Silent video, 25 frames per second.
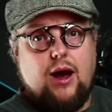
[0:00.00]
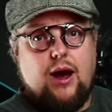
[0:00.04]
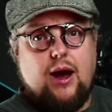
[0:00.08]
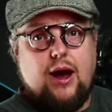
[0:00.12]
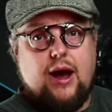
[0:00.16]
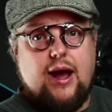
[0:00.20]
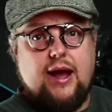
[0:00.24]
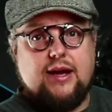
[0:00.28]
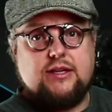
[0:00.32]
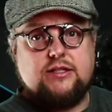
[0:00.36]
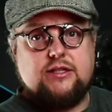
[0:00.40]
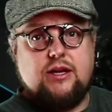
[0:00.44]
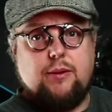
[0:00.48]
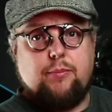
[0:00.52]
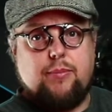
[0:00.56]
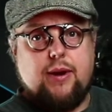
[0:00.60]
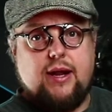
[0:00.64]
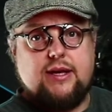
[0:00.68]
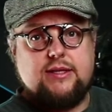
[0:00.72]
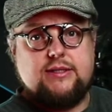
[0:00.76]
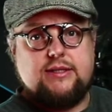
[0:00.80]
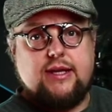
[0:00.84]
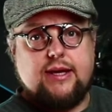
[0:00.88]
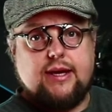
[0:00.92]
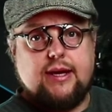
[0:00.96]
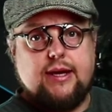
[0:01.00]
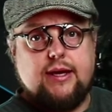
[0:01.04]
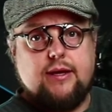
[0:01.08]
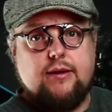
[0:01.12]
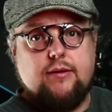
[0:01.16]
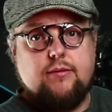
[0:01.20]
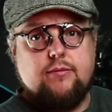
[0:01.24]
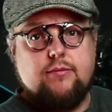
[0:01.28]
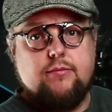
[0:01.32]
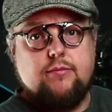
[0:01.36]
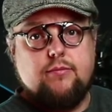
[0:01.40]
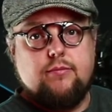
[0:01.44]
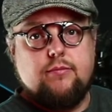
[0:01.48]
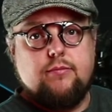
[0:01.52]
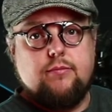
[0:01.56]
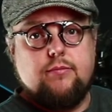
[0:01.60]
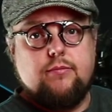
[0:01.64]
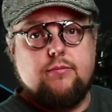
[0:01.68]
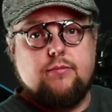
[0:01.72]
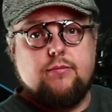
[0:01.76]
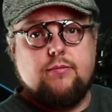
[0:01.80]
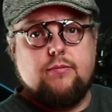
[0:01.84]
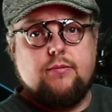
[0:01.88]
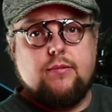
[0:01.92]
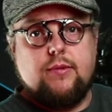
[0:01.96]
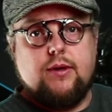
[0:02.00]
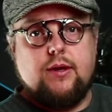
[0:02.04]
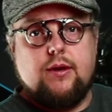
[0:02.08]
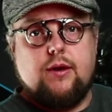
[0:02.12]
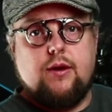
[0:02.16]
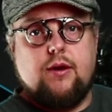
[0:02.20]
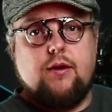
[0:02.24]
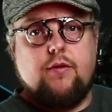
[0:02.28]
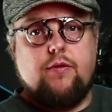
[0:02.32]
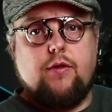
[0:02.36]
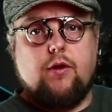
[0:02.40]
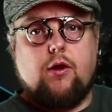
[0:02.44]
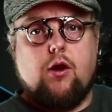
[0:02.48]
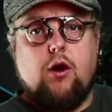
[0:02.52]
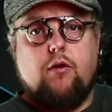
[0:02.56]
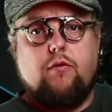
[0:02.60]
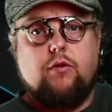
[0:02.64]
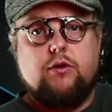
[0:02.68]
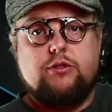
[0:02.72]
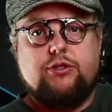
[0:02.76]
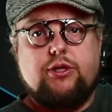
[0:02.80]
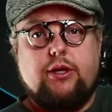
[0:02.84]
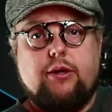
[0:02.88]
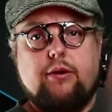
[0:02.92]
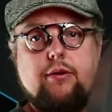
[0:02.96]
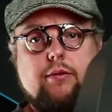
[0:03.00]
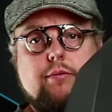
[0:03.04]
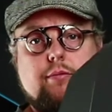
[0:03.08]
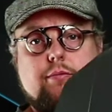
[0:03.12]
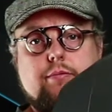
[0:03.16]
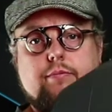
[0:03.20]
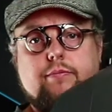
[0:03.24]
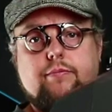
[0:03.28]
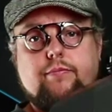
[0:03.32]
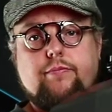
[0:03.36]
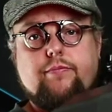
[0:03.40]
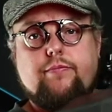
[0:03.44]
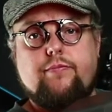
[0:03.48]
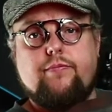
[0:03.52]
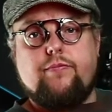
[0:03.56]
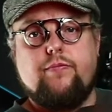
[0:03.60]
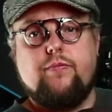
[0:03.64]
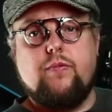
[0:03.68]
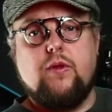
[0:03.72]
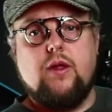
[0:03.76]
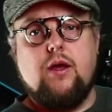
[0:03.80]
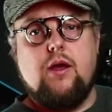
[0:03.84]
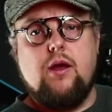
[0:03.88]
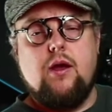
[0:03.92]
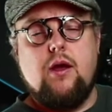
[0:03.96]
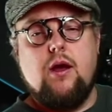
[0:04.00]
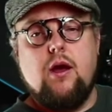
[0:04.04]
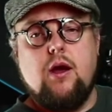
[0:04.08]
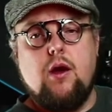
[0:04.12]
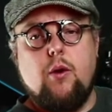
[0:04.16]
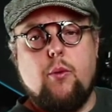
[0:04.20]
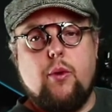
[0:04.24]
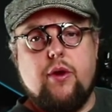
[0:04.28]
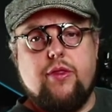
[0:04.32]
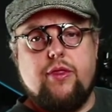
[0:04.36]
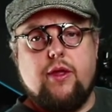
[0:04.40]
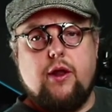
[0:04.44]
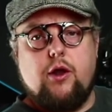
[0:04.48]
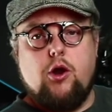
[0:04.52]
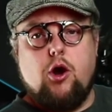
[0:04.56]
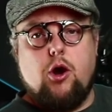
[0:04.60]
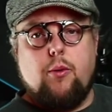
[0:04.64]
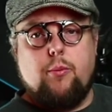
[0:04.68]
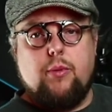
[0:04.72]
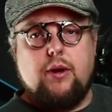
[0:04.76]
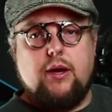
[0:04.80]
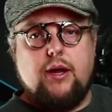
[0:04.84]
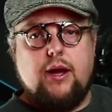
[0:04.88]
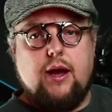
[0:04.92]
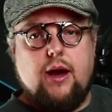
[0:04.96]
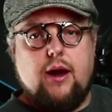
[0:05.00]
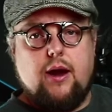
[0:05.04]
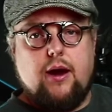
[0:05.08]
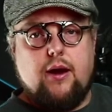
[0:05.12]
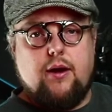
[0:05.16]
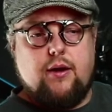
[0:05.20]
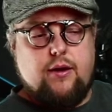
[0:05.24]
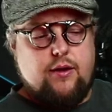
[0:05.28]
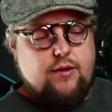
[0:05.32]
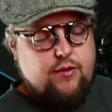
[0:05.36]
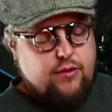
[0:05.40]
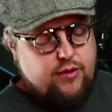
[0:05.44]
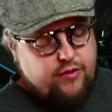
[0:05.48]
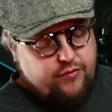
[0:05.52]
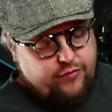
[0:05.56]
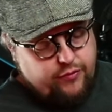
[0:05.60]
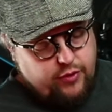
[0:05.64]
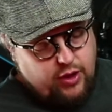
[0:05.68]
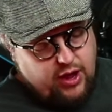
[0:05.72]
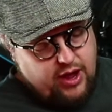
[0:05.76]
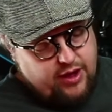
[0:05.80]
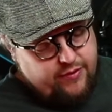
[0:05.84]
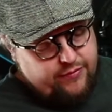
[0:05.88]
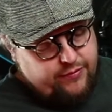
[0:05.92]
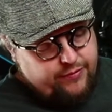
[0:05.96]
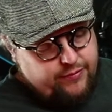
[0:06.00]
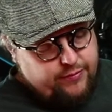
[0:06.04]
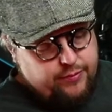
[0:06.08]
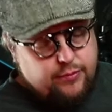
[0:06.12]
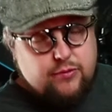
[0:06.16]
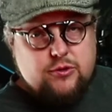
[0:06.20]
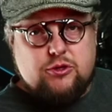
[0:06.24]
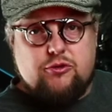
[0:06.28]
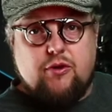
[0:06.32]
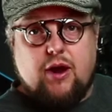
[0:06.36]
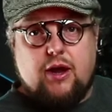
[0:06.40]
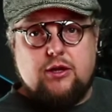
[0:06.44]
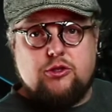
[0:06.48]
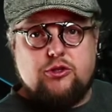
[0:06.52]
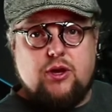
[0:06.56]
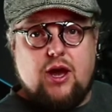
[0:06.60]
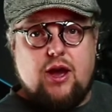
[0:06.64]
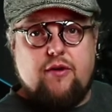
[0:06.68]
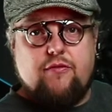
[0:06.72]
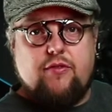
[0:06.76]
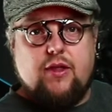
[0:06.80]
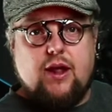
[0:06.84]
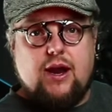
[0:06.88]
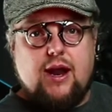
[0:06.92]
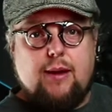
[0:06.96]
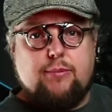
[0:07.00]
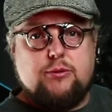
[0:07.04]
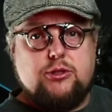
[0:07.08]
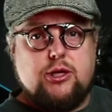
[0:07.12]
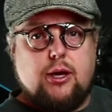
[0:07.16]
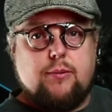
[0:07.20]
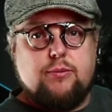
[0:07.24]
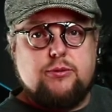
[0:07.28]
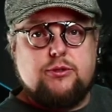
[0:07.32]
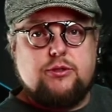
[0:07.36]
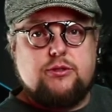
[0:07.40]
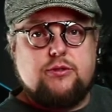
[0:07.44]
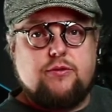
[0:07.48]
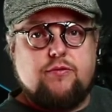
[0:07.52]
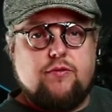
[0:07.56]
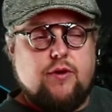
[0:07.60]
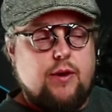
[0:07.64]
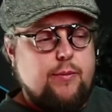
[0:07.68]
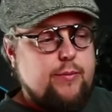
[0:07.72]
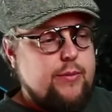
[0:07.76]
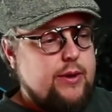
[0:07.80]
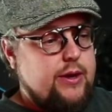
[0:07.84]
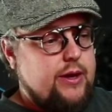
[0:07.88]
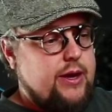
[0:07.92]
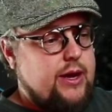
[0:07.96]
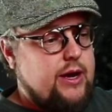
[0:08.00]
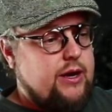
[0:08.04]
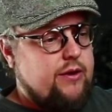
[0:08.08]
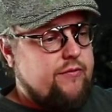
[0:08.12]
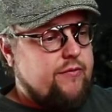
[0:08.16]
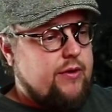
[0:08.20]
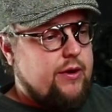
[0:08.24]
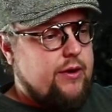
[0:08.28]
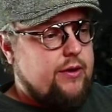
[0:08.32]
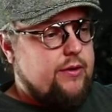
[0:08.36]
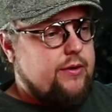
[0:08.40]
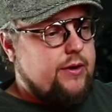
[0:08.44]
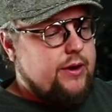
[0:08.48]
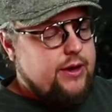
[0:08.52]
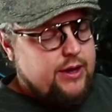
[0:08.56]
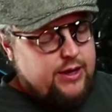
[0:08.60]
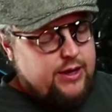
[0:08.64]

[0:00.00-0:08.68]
are actually plastic. The covers here, where they normally are. If you have tried to have the laptops from Alienware,